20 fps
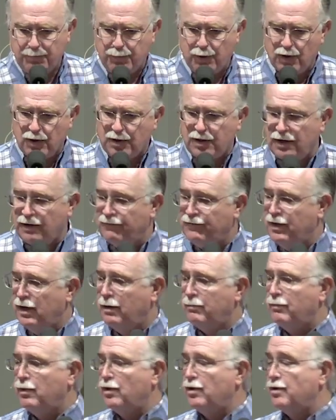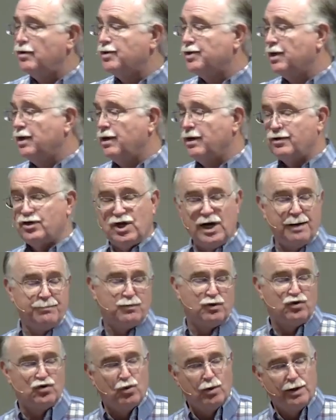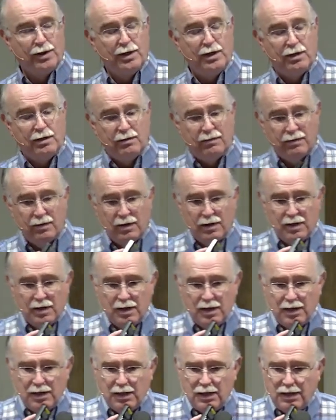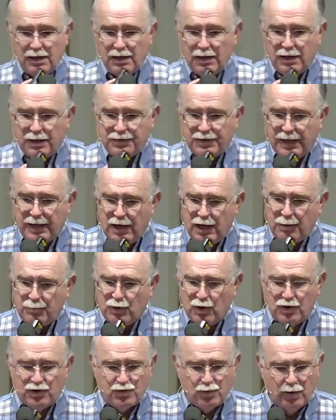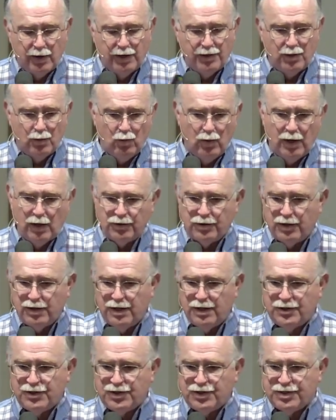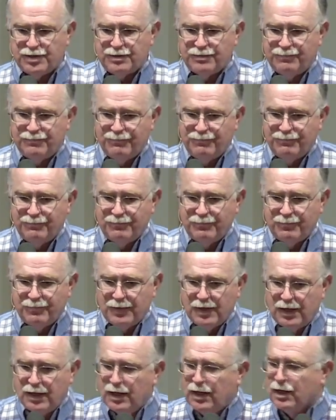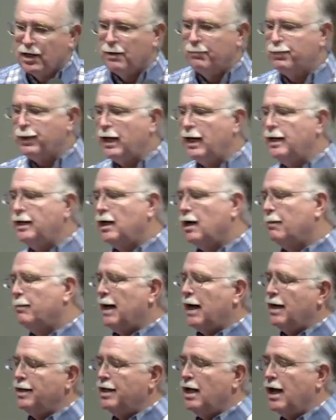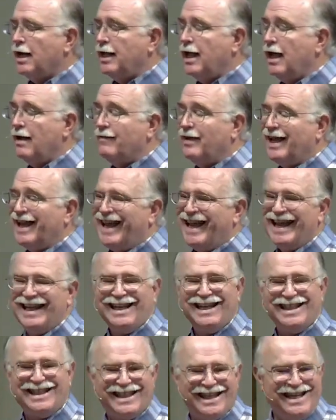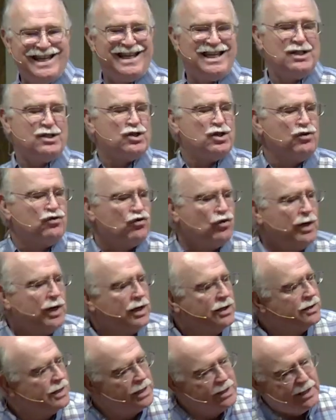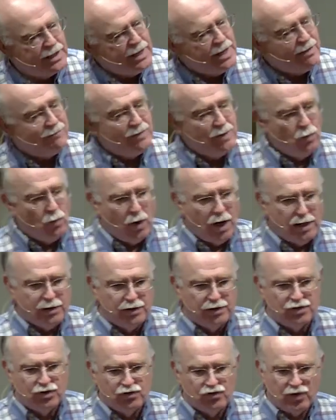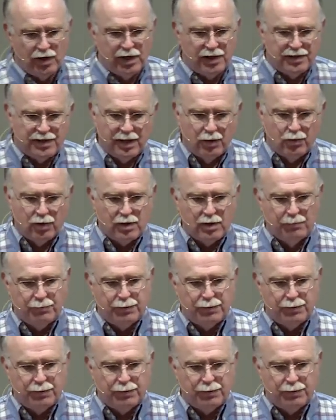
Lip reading: in the book of Numbers, chapter 20. The Hebrews were in the wilderness, complaining about not having anything to drink. They didn't have any water to drink. They